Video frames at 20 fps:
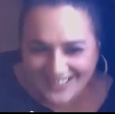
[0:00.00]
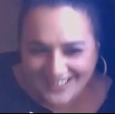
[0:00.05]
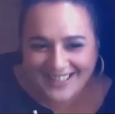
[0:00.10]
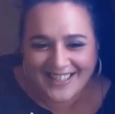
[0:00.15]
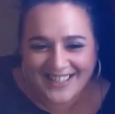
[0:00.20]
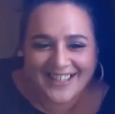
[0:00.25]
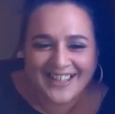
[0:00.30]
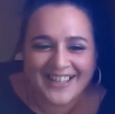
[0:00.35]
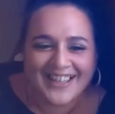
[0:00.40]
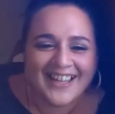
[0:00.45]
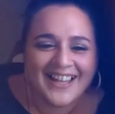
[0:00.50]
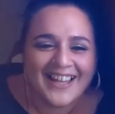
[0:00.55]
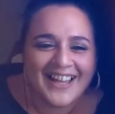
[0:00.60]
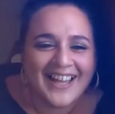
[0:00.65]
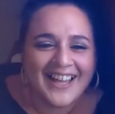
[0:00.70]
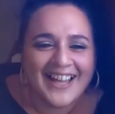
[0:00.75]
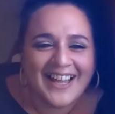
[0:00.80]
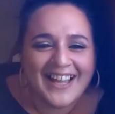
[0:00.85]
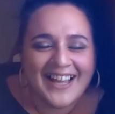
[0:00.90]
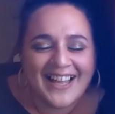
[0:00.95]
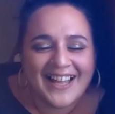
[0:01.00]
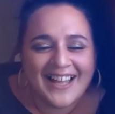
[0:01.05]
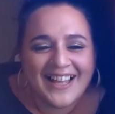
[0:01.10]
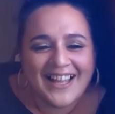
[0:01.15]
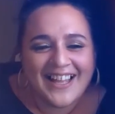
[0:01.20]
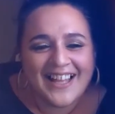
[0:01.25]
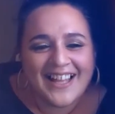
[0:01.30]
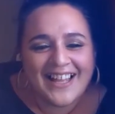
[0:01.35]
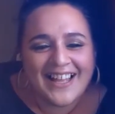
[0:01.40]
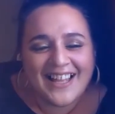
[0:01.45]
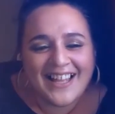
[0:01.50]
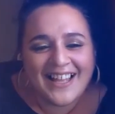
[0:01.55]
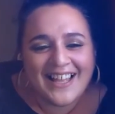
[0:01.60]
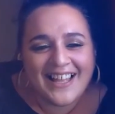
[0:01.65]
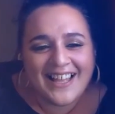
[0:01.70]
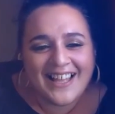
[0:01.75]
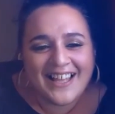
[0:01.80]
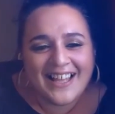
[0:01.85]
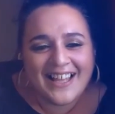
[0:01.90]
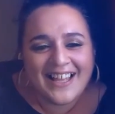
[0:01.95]

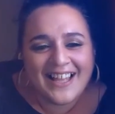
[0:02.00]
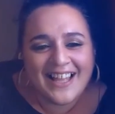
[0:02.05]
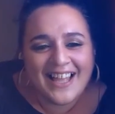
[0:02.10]
This person isn't speaking.